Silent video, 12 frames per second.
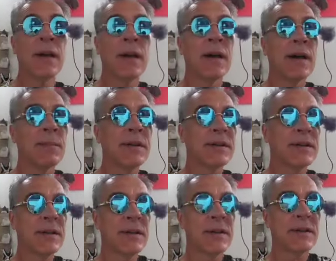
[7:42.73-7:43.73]

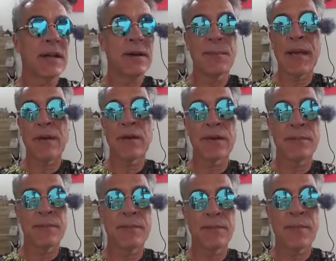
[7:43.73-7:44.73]
Yeah, I'm back on
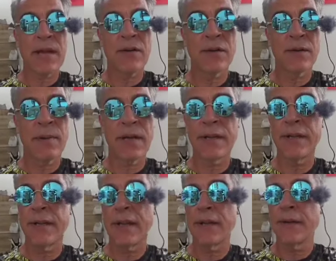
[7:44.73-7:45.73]
the bike
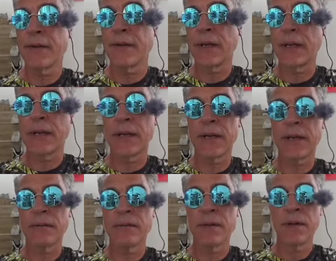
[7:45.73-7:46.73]
again, and
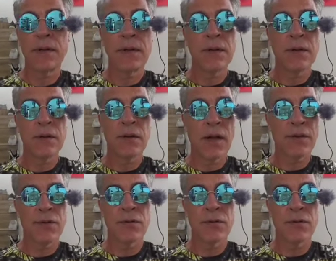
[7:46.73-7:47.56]
you know, I do